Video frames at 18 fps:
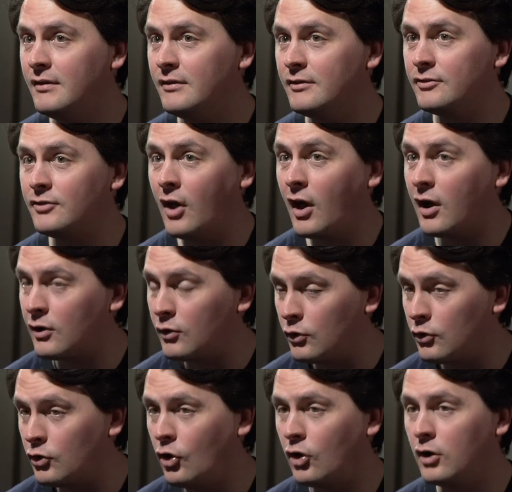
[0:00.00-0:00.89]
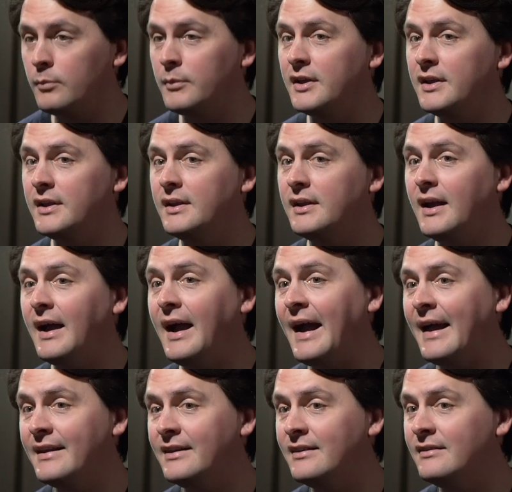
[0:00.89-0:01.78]
circular economy,
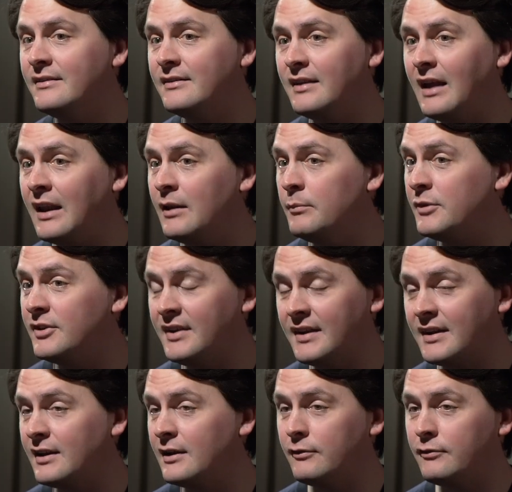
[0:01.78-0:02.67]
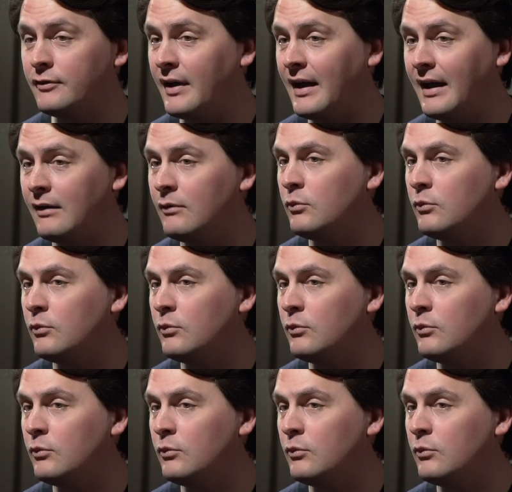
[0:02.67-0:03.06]
and in particular for